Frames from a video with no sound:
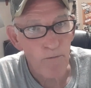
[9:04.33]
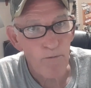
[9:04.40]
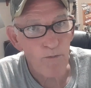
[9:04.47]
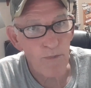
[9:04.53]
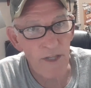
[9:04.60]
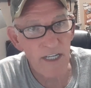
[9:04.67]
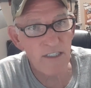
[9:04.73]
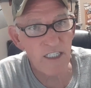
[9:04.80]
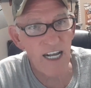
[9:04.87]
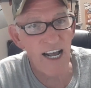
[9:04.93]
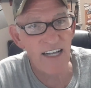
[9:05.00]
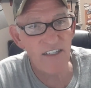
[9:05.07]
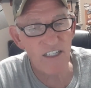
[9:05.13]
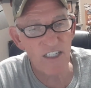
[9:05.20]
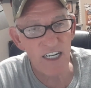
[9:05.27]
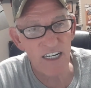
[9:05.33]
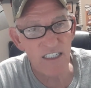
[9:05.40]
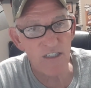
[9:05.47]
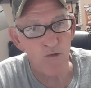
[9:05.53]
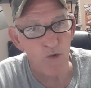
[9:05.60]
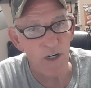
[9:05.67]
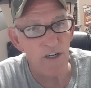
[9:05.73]
This has
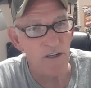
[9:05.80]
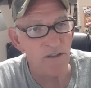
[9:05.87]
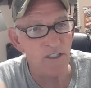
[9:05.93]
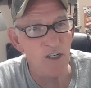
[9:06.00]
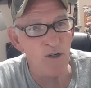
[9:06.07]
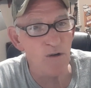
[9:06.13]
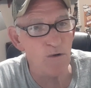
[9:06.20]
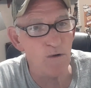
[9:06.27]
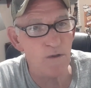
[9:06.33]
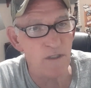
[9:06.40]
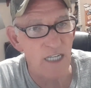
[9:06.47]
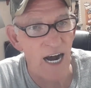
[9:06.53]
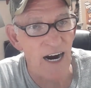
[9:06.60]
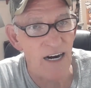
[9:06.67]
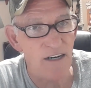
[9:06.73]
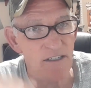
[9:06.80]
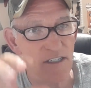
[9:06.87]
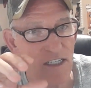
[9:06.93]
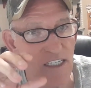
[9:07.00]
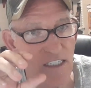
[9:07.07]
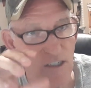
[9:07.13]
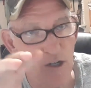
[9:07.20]
6 rear new tires
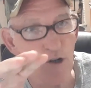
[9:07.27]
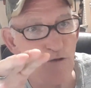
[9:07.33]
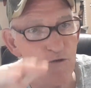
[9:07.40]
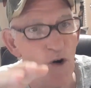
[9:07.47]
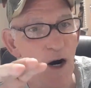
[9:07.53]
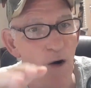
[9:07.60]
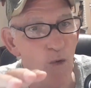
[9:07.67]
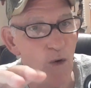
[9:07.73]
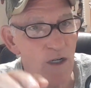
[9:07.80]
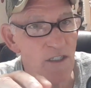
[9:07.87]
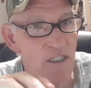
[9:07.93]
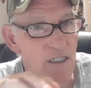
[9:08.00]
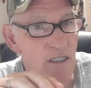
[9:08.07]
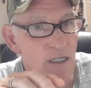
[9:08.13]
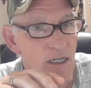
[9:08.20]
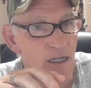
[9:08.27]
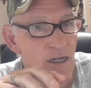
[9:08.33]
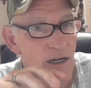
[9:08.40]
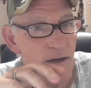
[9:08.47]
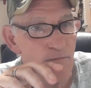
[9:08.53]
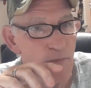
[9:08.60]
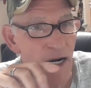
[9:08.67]
and 2 front ones.
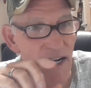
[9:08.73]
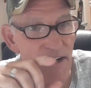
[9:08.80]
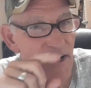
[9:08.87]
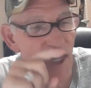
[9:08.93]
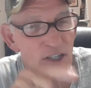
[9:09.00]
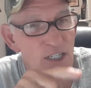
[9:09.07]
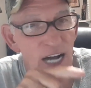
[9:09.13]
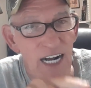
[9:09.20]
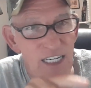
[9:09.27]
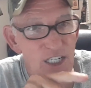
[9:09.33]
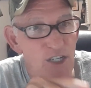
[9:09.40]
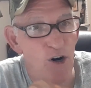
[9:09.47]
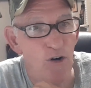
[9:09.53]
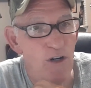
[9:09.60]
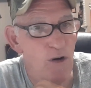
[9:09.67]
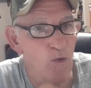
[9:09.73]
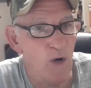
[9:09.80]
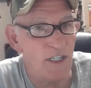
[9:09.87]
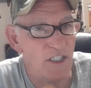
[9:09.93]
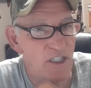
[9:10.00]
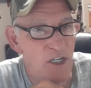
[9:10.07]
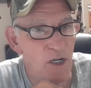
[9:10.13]
But it does not show you
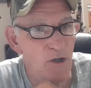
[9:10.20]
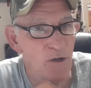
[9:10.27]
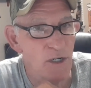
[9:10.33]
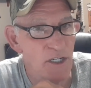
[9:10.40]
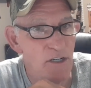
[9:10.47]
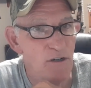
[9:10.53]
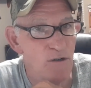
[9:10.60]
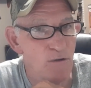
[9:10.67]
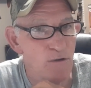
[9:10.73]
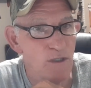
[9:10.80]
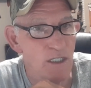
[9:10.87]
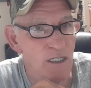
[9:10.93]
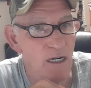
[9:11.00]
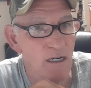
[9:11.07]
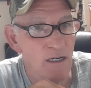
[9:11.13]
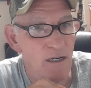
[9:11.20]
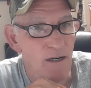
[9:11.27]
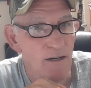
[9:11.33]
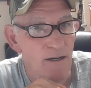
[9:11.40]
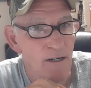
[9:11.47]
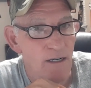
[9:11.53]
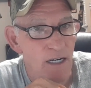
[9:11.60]
which 2 to use.
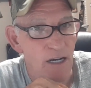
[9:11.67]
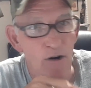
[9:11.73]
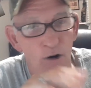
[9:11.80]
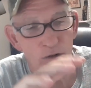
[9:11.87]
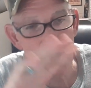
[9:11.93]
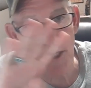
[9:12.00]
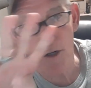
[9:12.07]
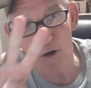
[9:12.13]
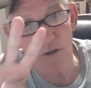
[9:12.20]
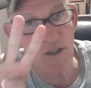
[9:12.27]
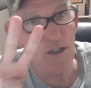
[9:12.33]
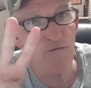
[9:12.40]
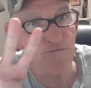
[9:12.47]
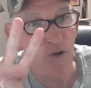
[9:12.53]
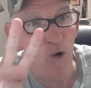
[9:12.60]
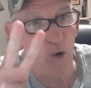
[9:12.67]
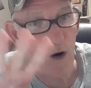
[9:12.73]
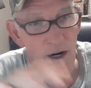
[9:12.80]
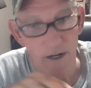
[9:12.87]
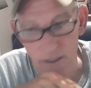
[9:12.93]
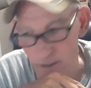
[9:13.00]
It only shows you 4.